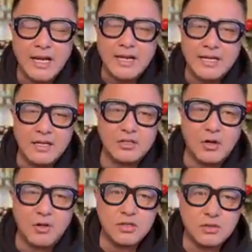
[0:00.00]
He is
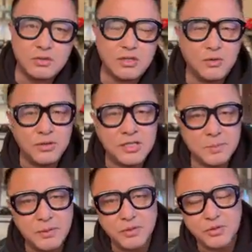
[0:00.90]
also the only
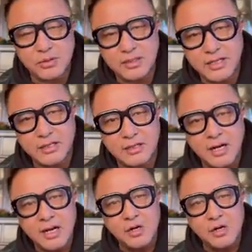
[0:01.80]
spiritual leader